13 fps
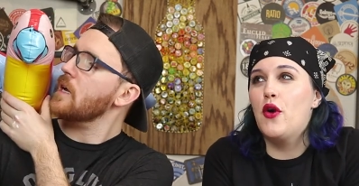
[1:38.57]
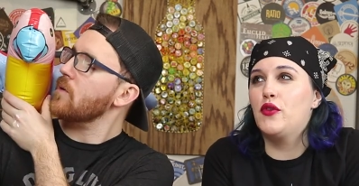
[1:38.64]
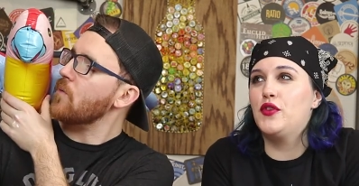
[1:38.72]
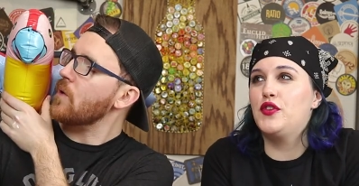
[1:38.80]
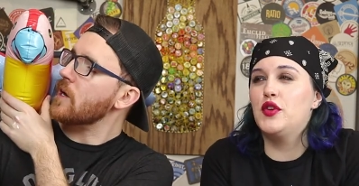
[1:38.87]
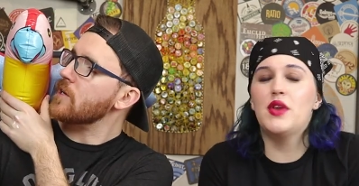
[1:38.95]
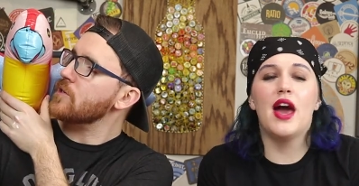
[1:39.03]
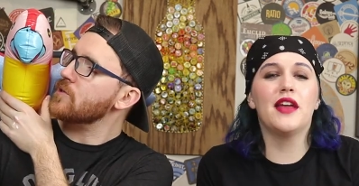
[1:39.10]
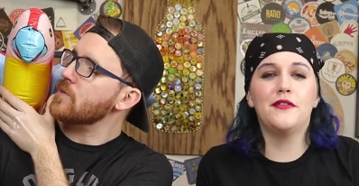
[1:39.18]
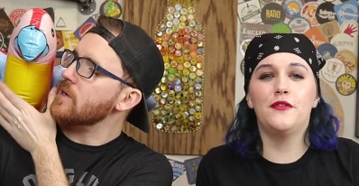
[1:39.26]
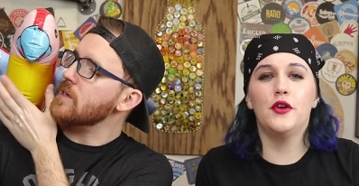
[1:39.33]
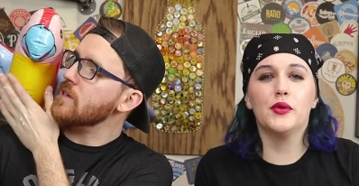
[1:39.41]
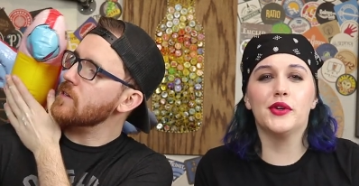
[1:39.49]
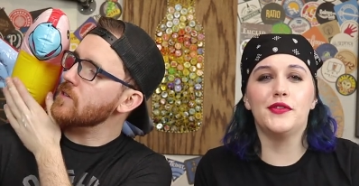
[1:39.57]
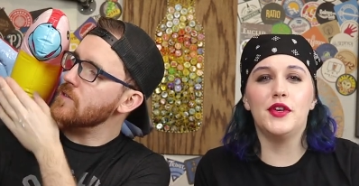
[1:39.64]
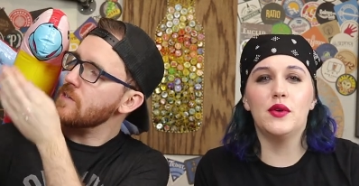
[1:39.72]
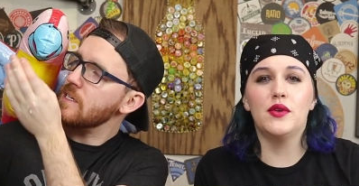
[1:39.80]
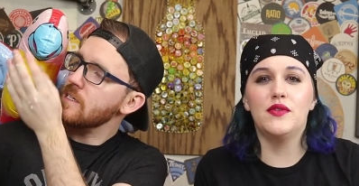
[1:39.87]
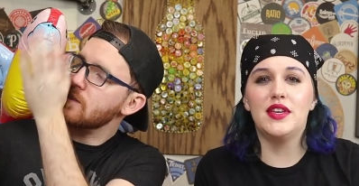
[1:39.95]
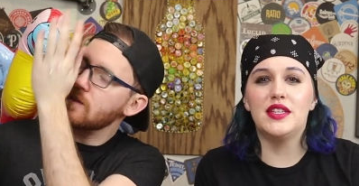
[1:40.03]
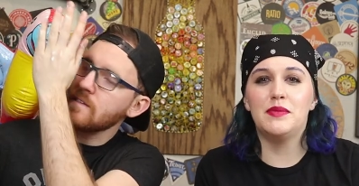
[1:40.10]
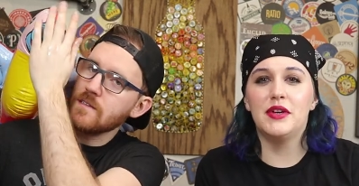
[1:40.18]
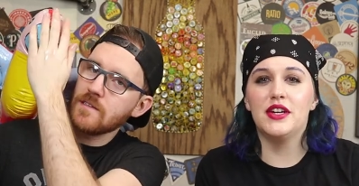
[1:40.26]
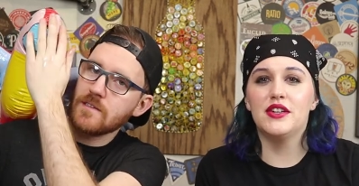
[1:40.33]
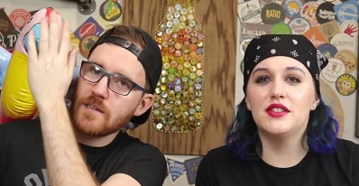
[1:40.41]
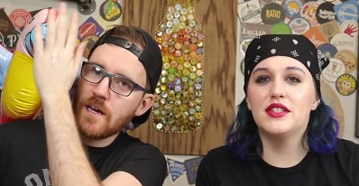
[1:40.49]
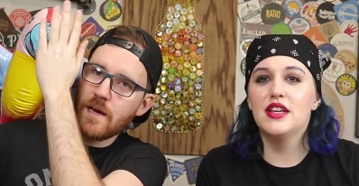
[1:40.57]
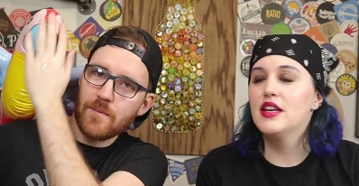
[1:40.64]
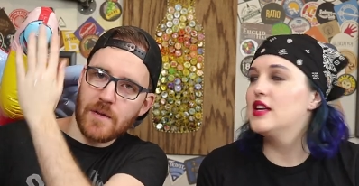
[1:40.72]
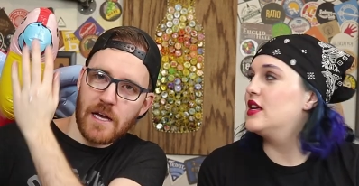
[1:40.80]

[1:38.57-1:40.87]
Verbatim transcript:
Speaker 1: overview, not a mm-hmm. full review of these beers.